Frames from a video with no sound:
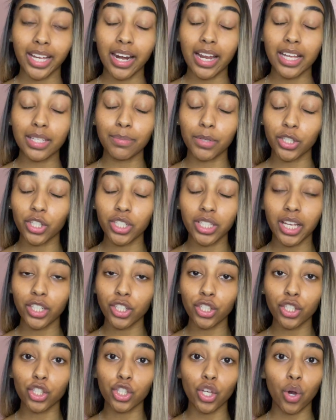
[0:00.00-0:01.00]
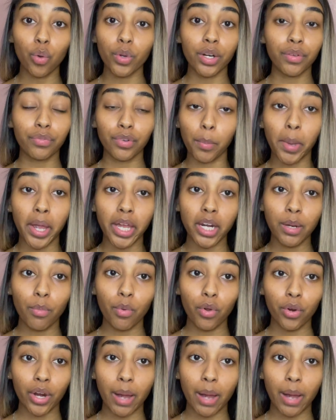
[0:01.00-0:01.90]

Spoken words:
and as much as I just don't want to film it anymore,